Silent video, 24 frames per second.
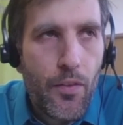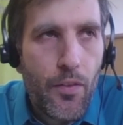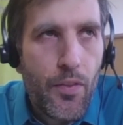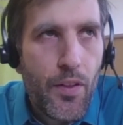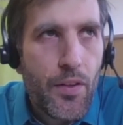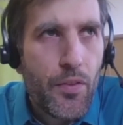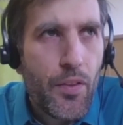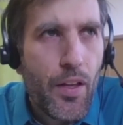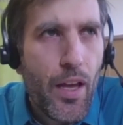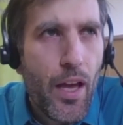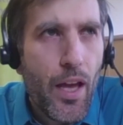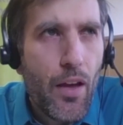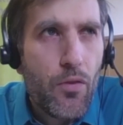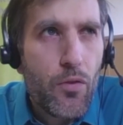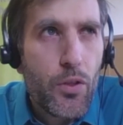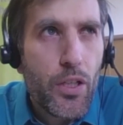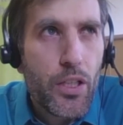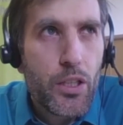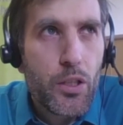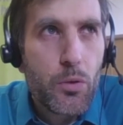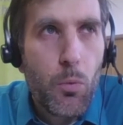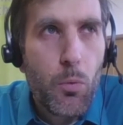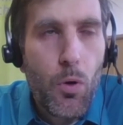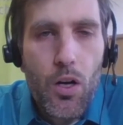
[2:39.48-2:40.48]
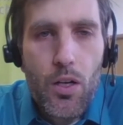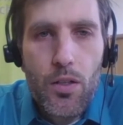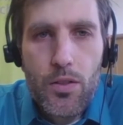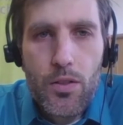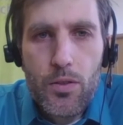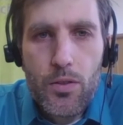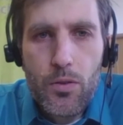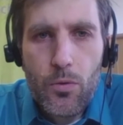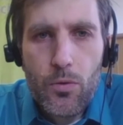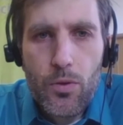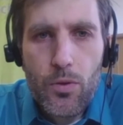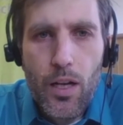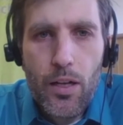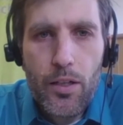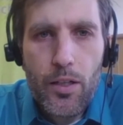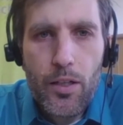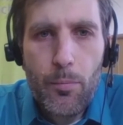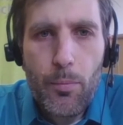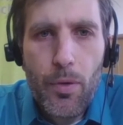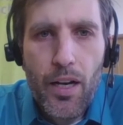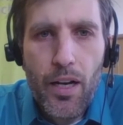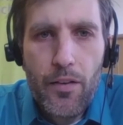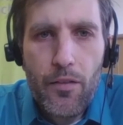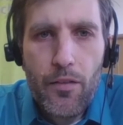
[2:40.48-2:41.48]
I think the average was around
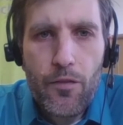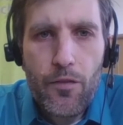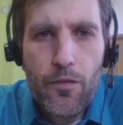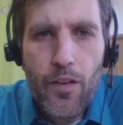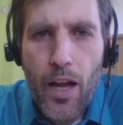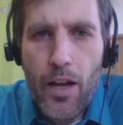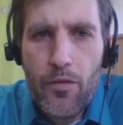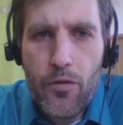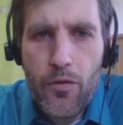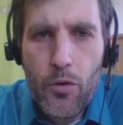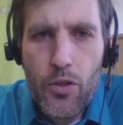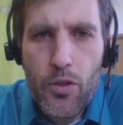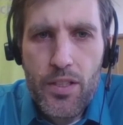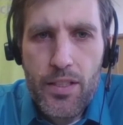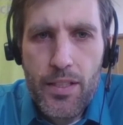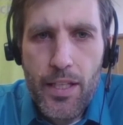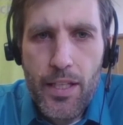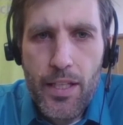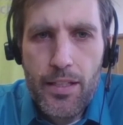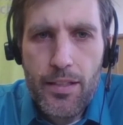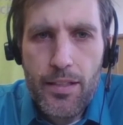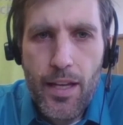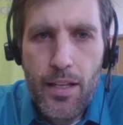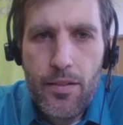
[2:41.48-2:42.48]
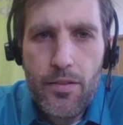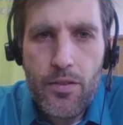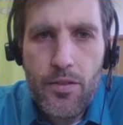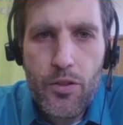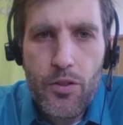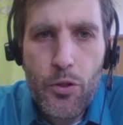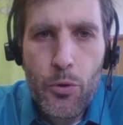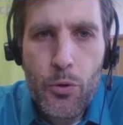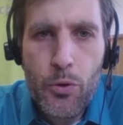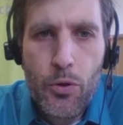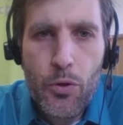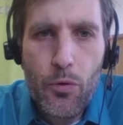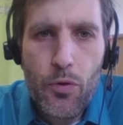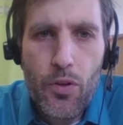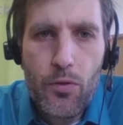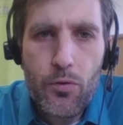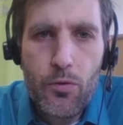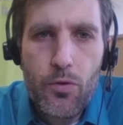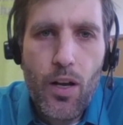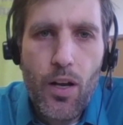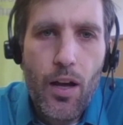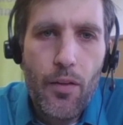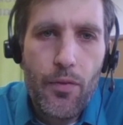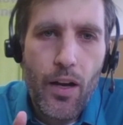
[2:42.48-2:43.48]
about 5 or 6 cents due to the
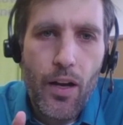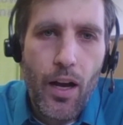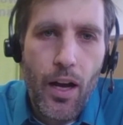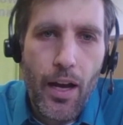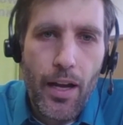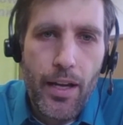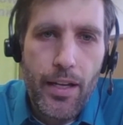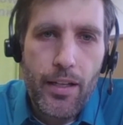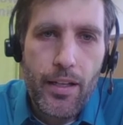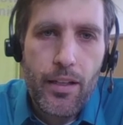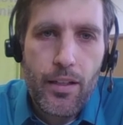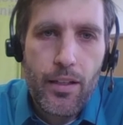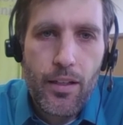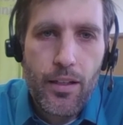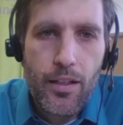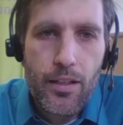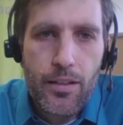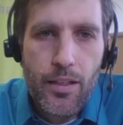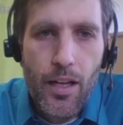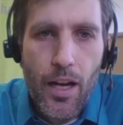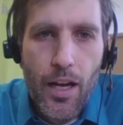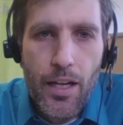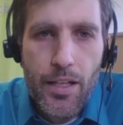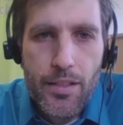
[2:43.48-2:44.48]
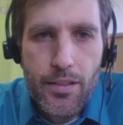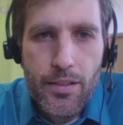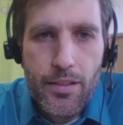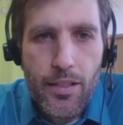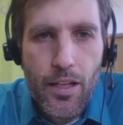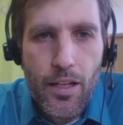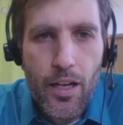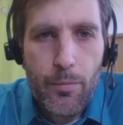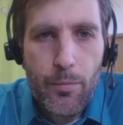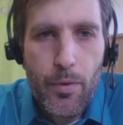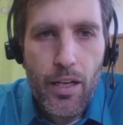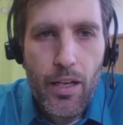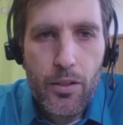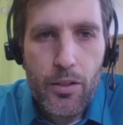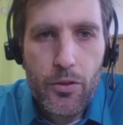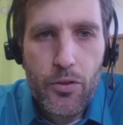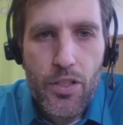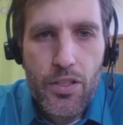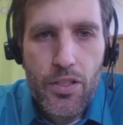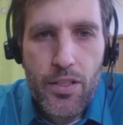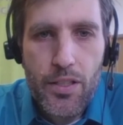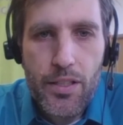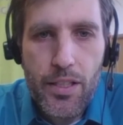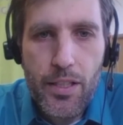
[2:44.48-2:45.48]
rather high nighttime
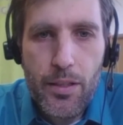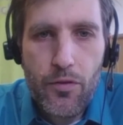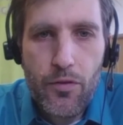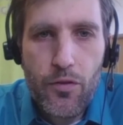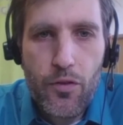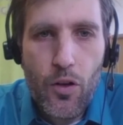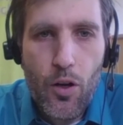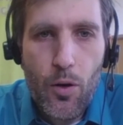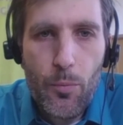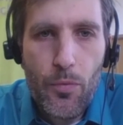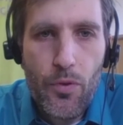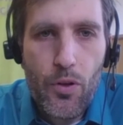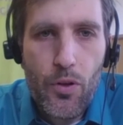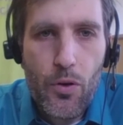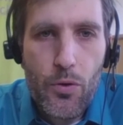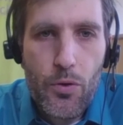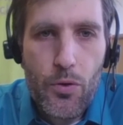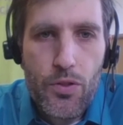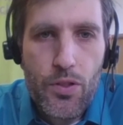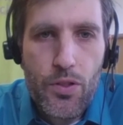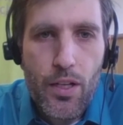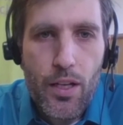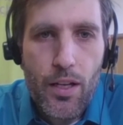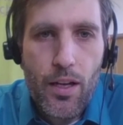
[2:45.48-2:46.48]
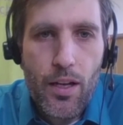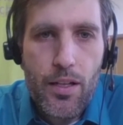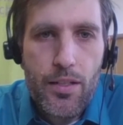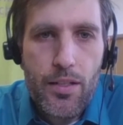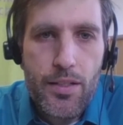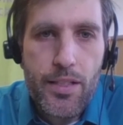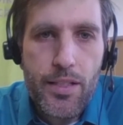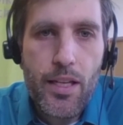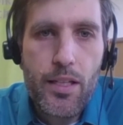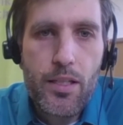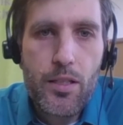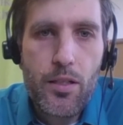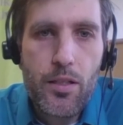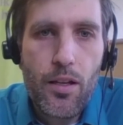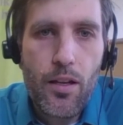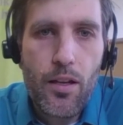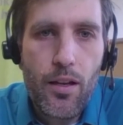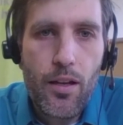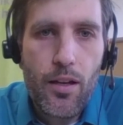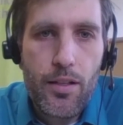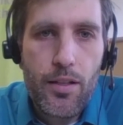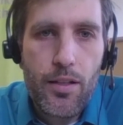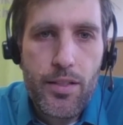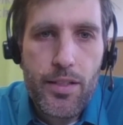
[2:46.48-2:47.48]
electricity from those
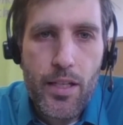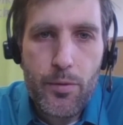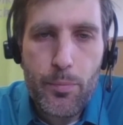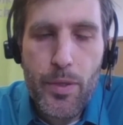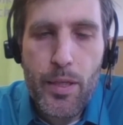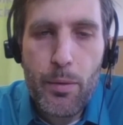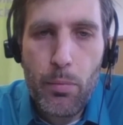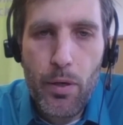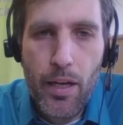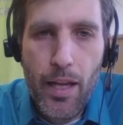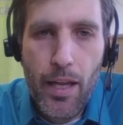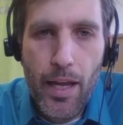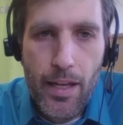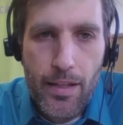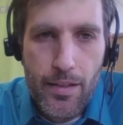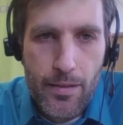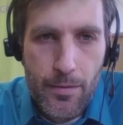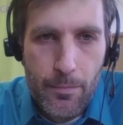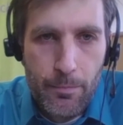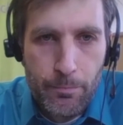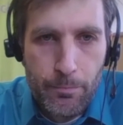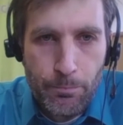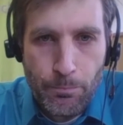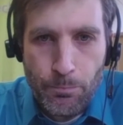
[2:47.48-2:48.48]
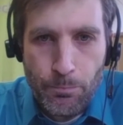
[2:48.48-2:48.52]
CSP plants.